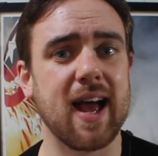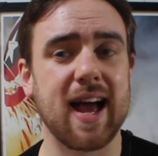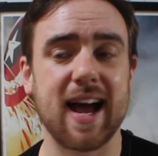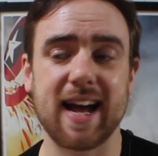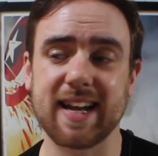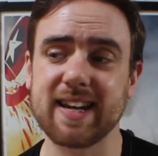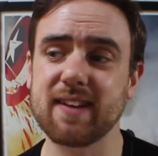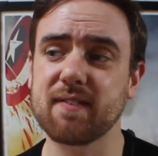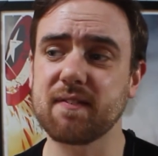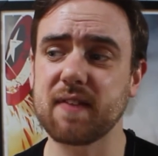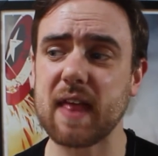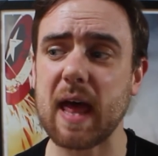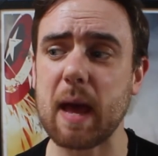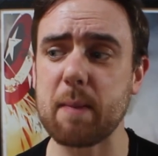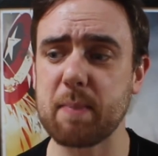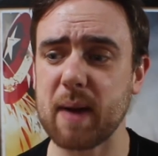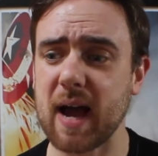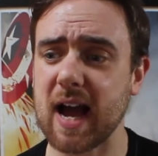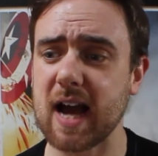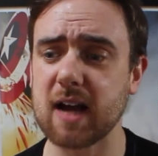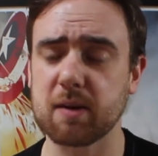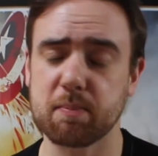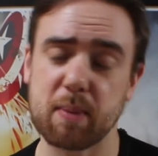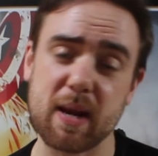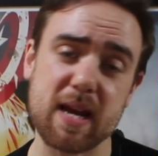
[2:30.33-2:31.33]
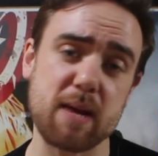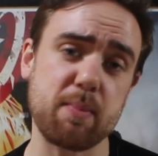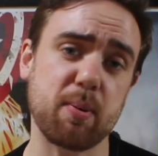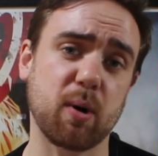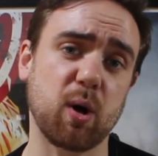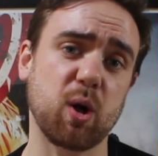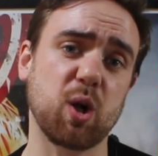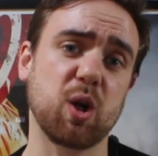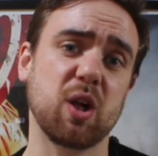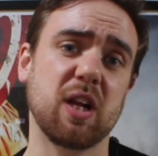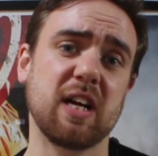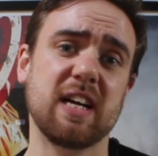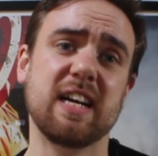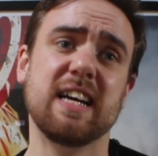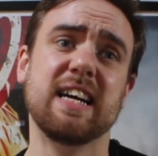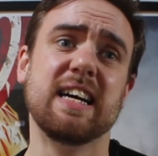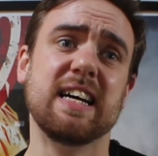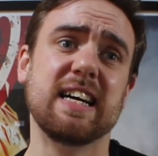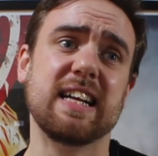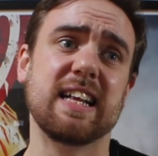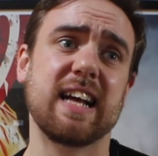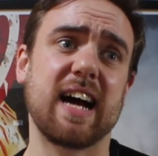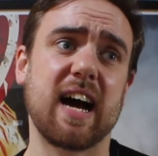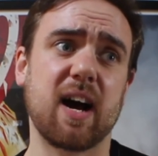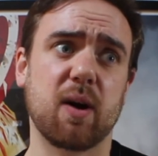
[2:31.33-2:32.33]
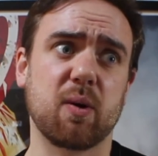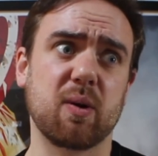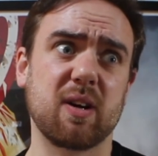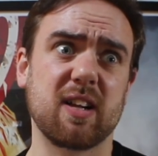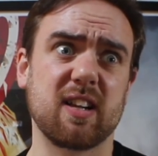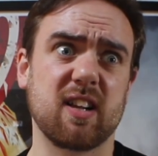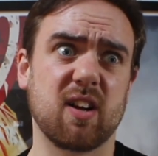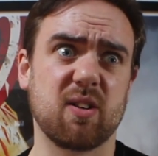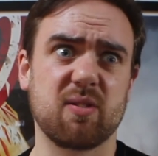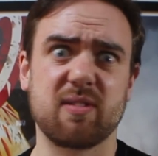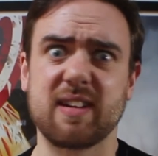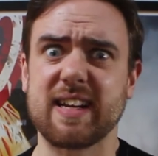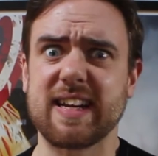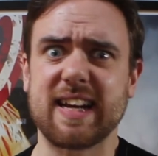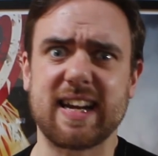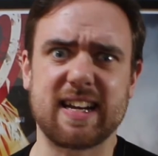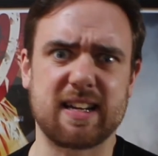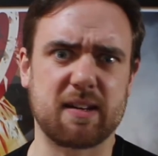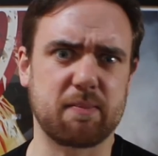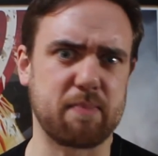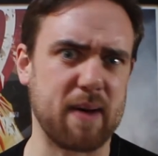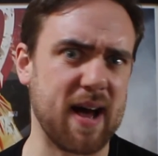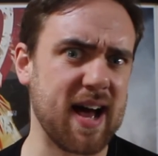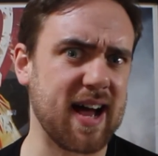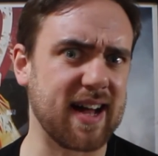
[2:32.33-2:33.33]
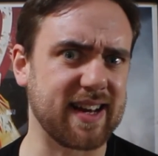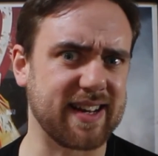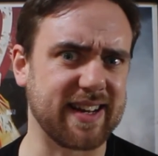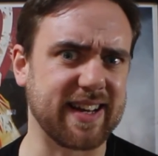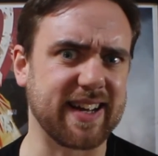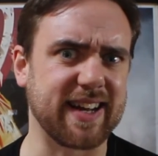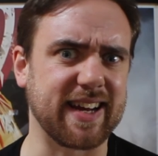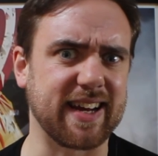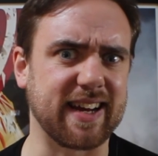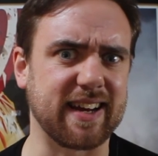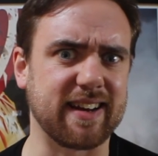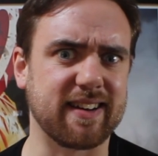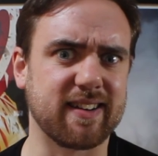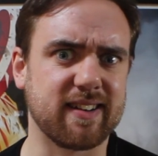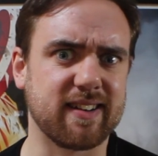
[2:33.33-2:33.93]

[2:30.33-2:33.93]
And if they're bad people, that will only end badly.